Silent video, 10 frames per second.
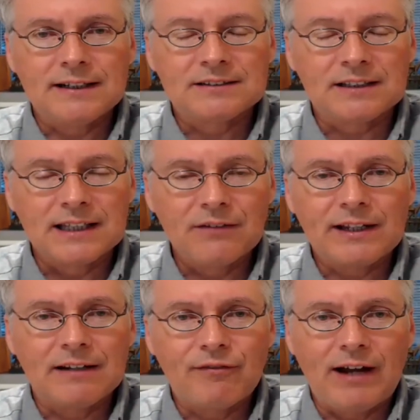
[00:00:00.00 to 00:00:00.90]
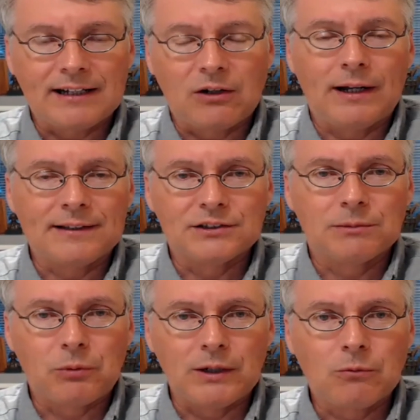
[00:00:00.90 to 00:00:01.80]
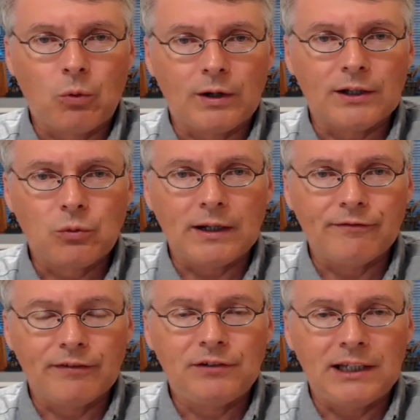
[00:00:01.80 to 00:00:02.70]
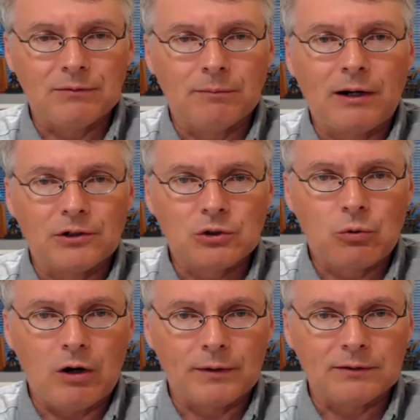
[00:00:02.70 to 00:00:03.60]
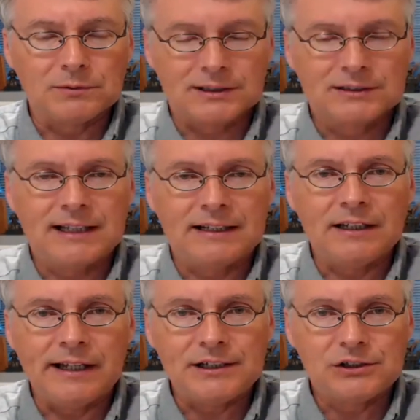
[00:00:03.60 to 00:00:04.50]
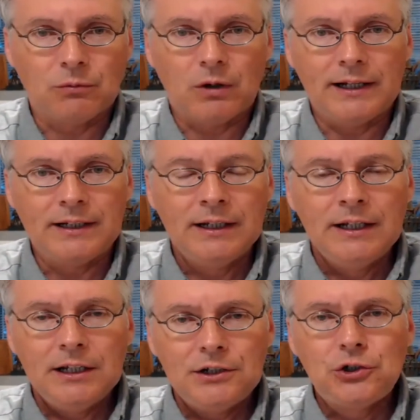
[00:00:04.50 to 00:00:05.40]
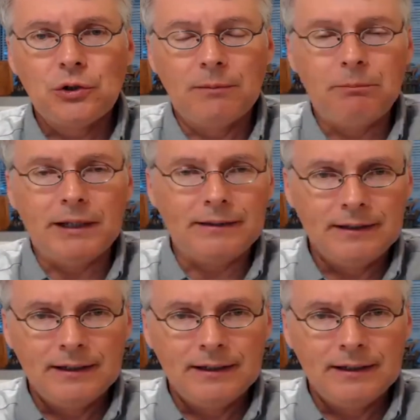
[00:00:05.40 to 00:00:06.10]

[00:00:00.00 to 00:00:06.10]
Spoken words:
a significant factor at the Supreme Court in 2015 when marriage equality was extended nationwide, it should have been,